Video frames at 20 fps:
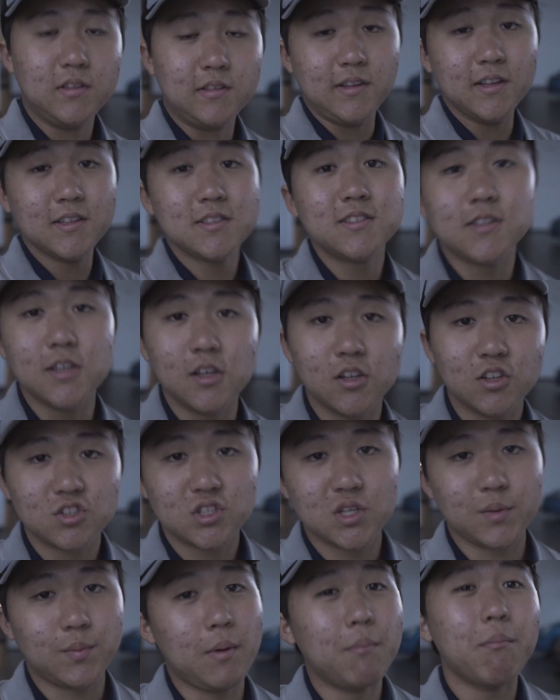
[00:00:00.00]
This
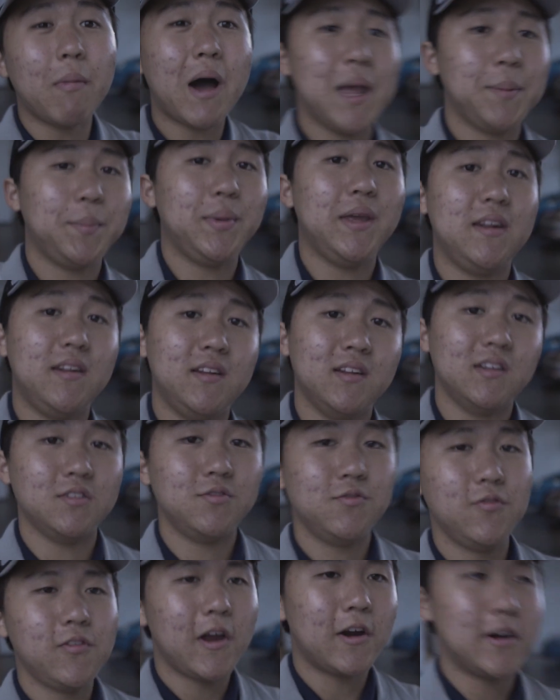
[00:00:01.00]
dealership, in my opinion, is
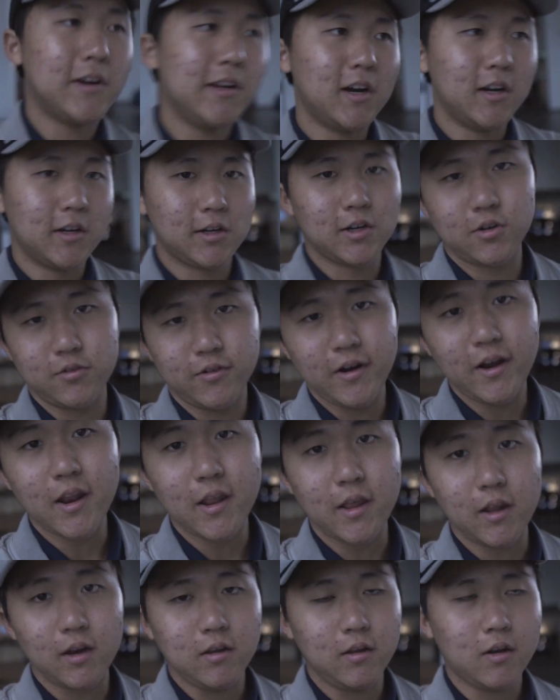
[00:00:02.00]
very
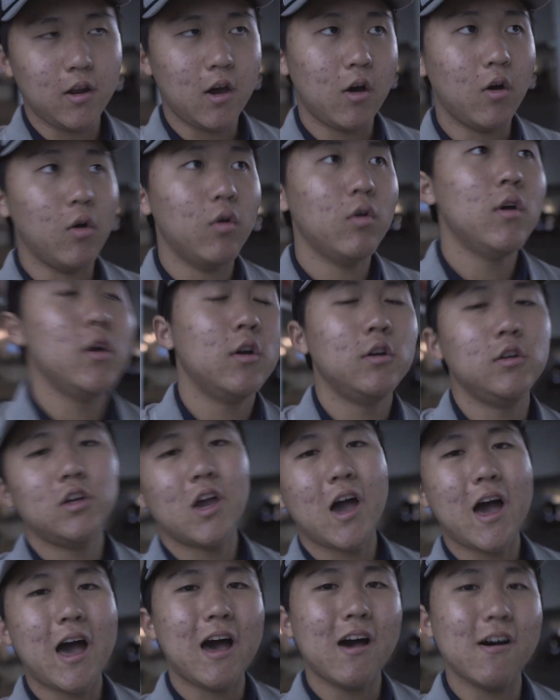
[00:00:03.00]
underrated. You know,
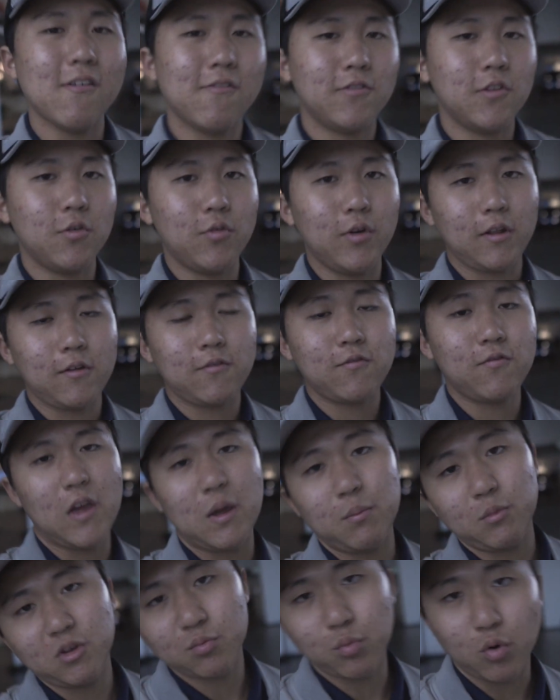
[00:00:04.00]
you have the really
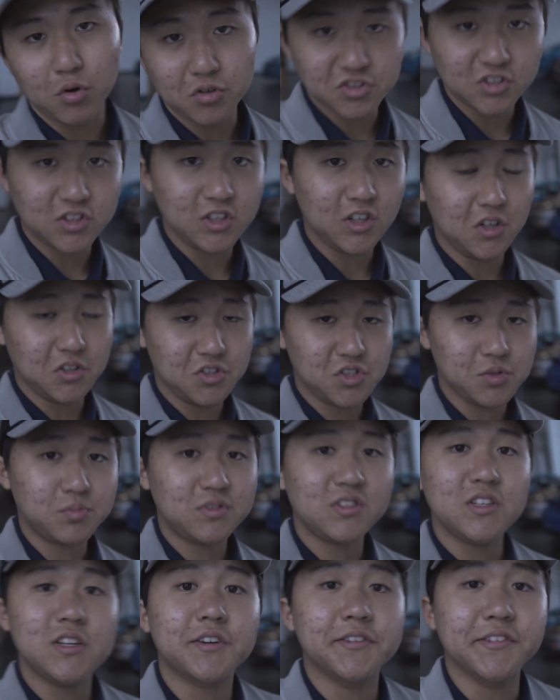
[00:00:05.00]
famous Porsche
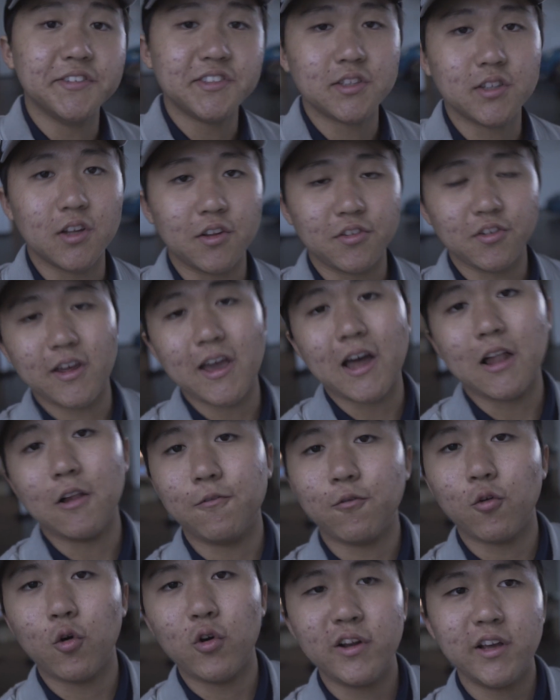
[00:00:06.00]
dealerships here in Southern
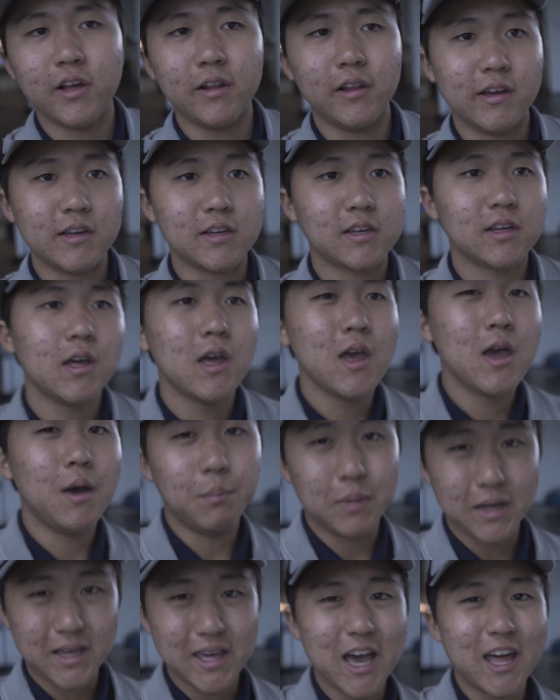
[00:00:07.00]
California, like
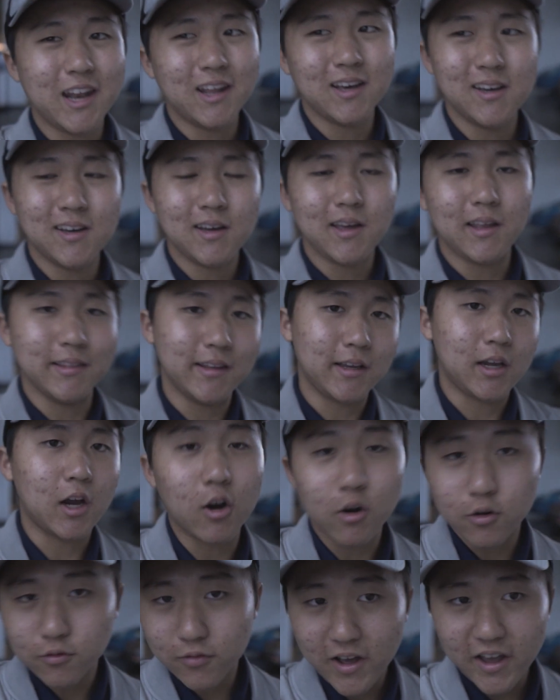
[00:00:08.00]
McKenna and like
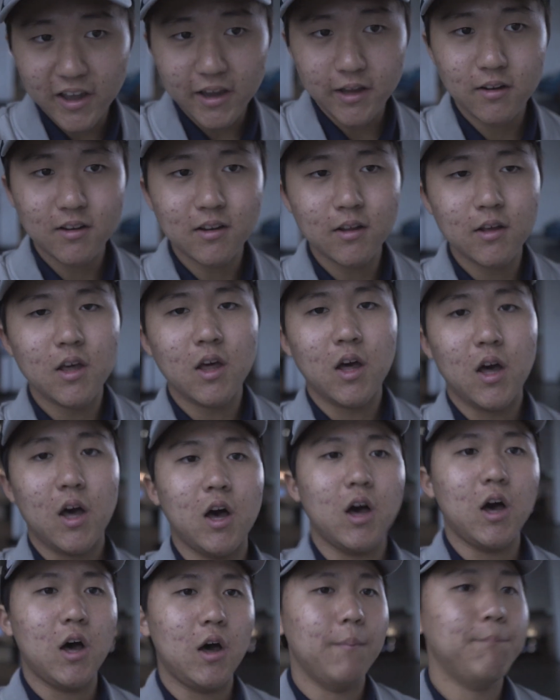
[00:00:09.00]
Irvine,
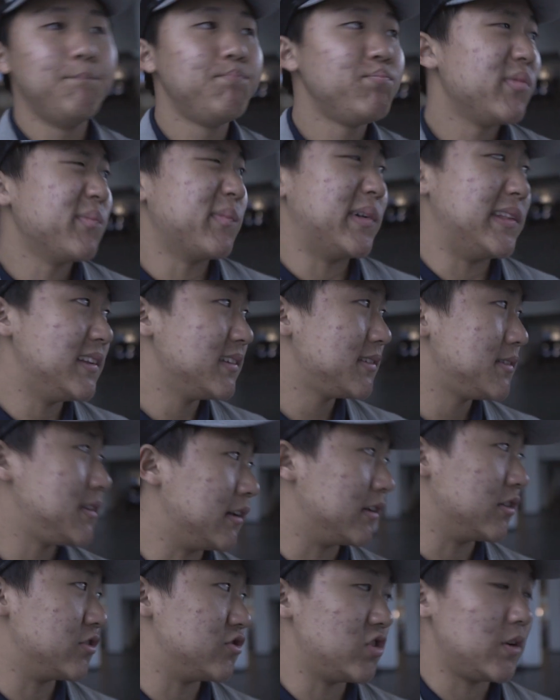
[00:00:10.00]
but this
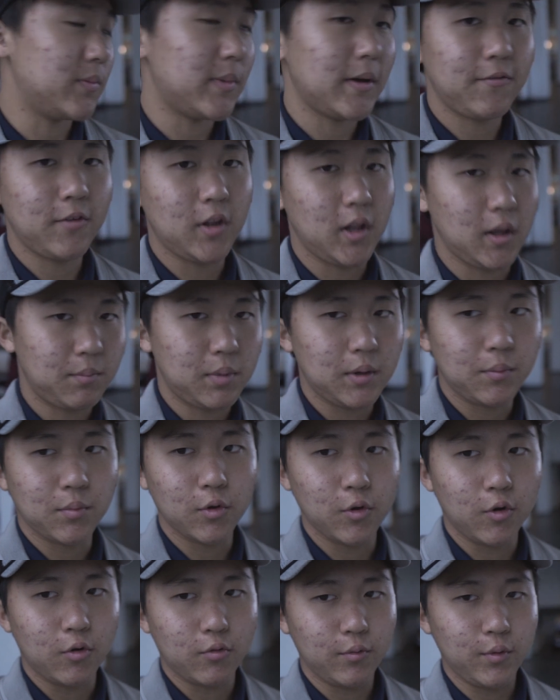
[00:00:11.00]
dealership I feel like
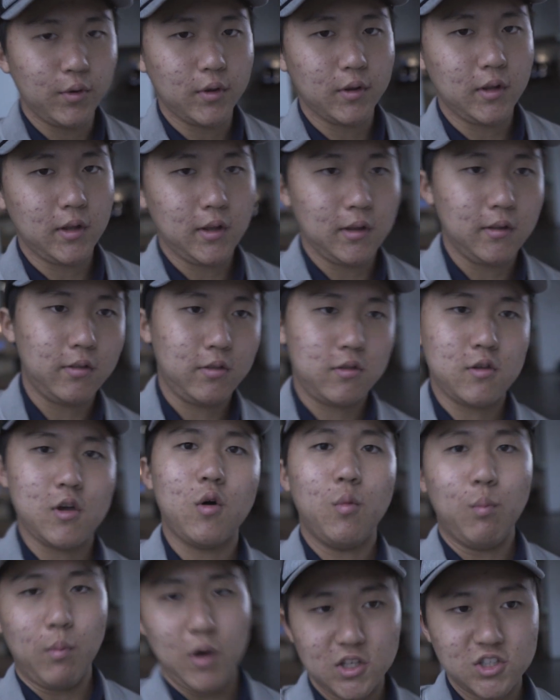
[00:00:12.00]
people don't really
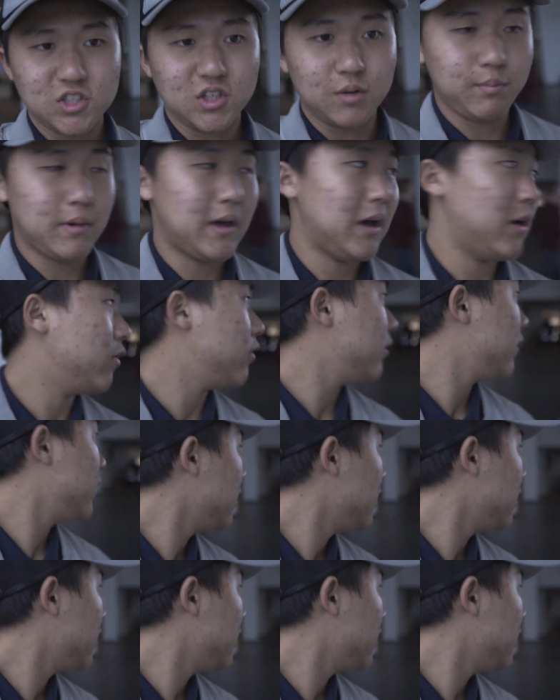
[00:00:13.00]
know much about,